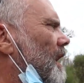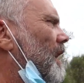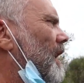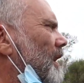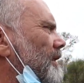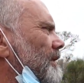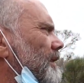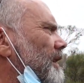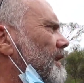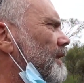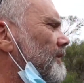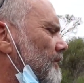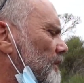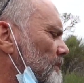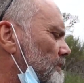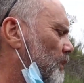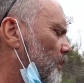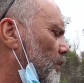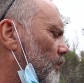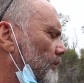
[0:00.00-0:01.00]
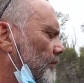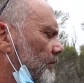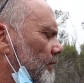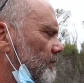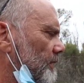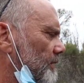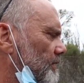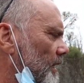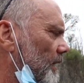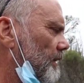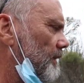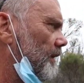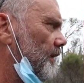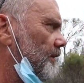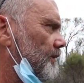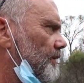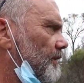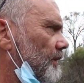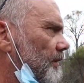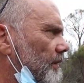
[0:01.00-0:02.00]
I think it's important that we tell
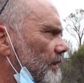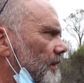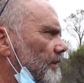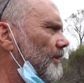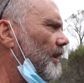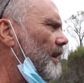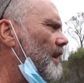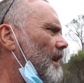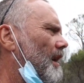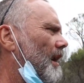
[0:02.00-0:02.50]
these stories.